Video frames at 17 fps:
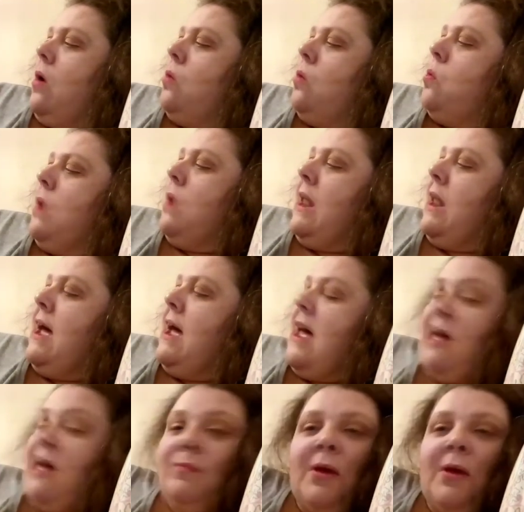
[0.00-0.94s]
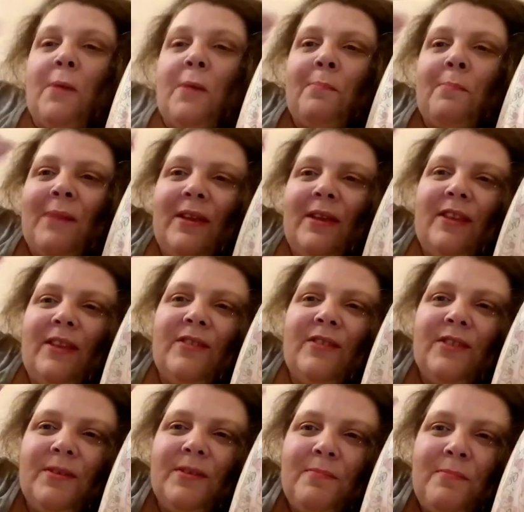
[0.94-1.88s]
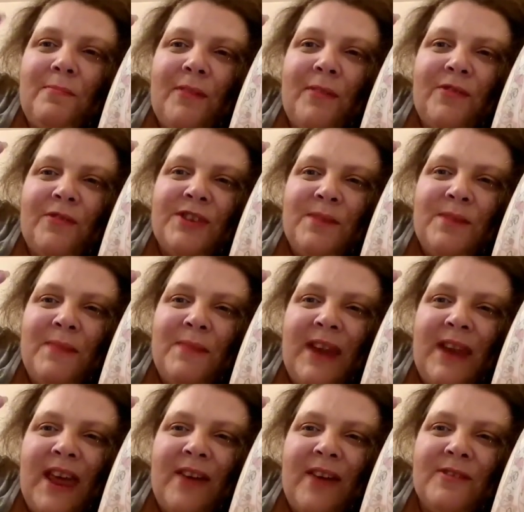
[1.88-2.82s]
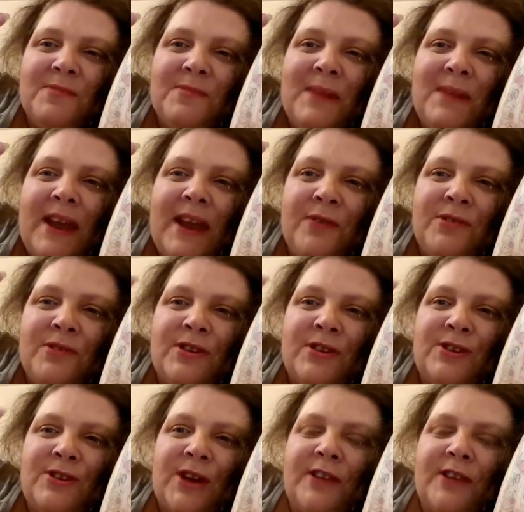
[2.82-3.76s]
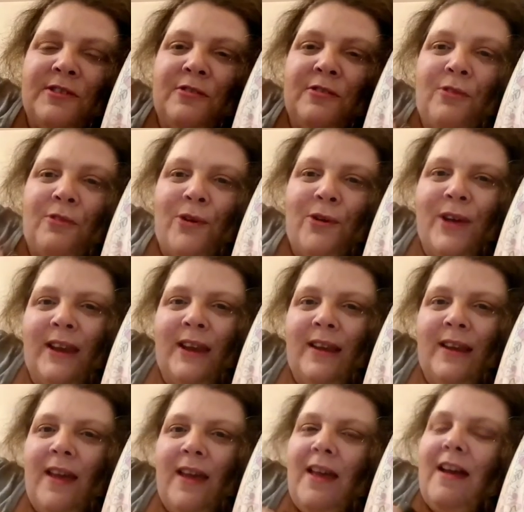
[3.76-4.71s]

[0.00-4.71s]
Oh, I like that. See, my nails have started growing.